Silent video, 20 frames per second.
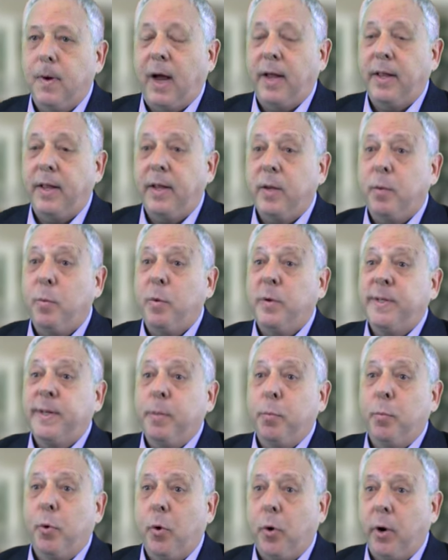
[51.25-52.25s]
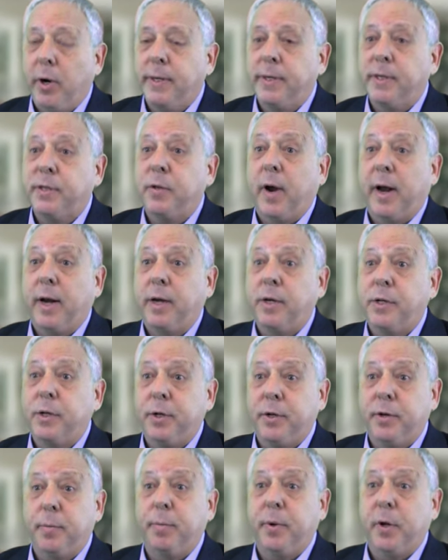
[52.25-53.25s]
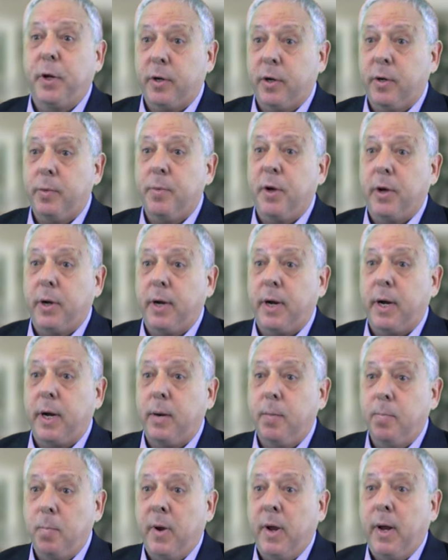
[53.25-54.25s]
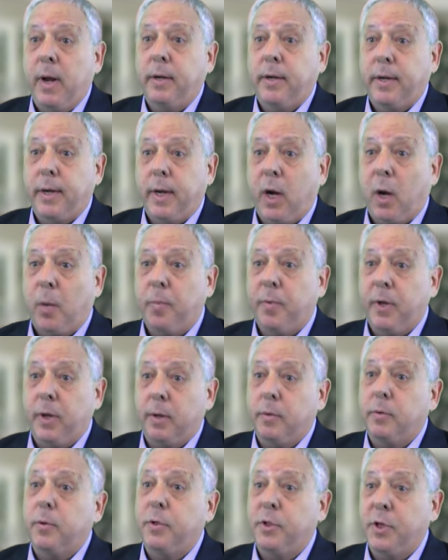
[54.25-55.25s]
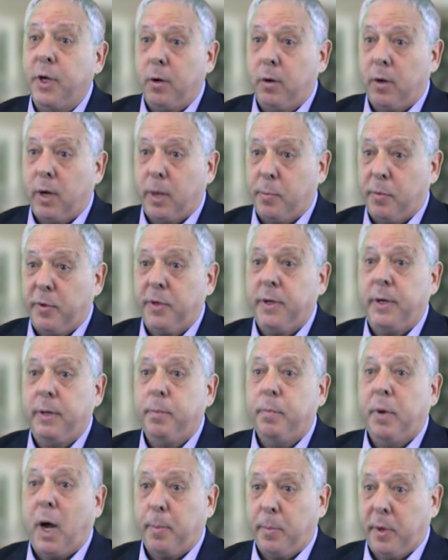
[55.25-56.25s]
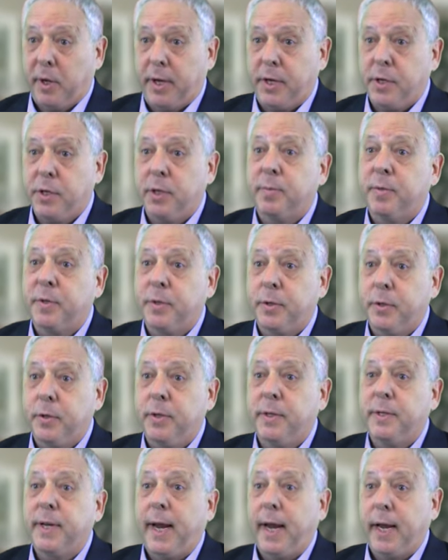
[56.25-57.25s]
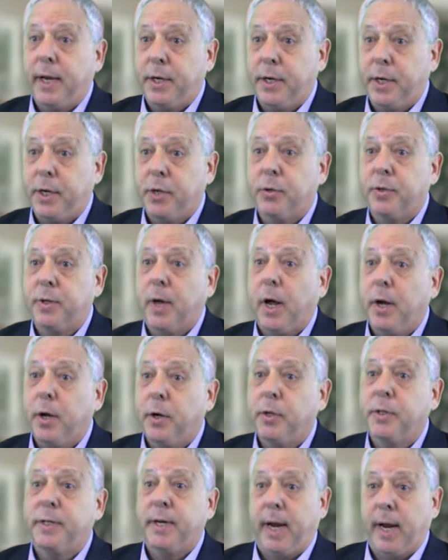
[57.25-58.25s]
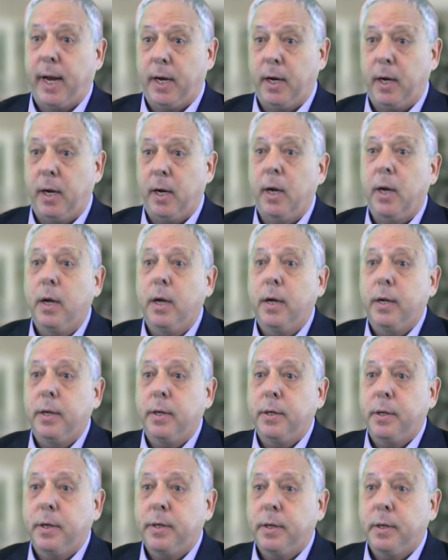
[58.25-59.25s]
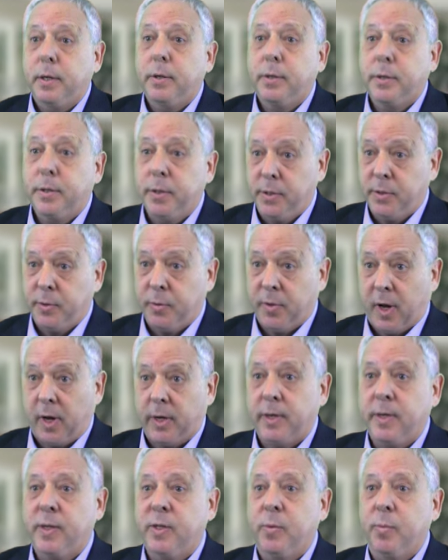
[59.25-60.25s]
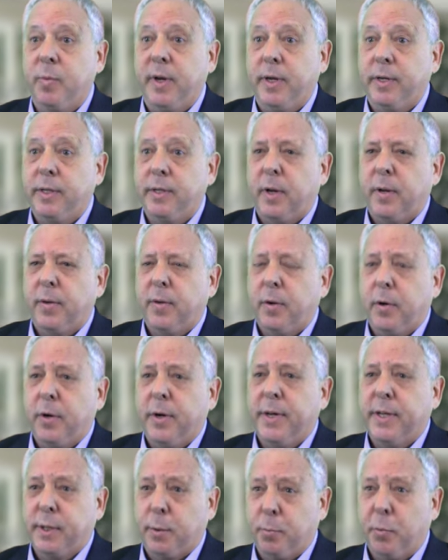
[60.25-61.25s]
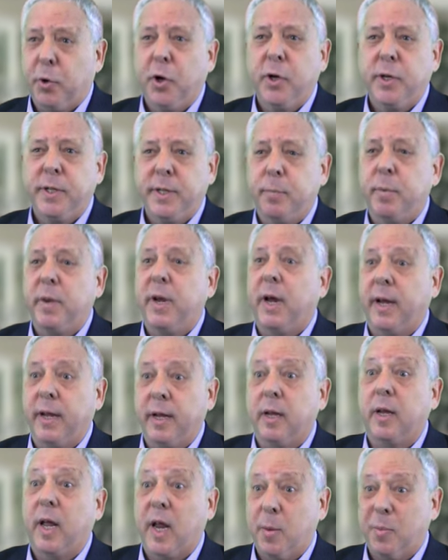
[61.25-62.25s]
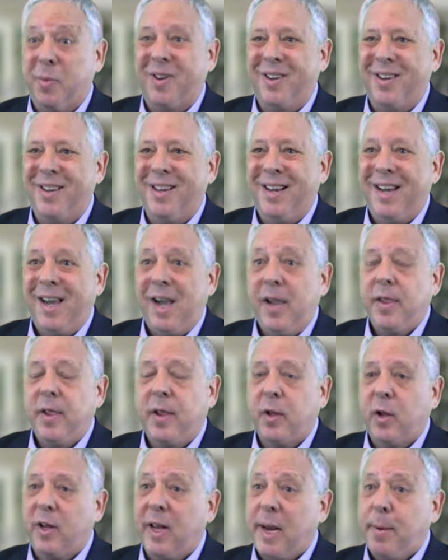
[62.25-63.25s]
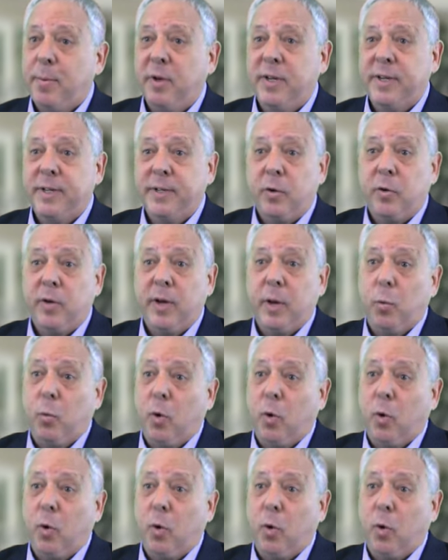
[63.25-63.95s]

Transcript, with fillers: I think the most important strategy to build community to help the general population of students and teachers understand students with autism is that there is a person behind the label, that the label is only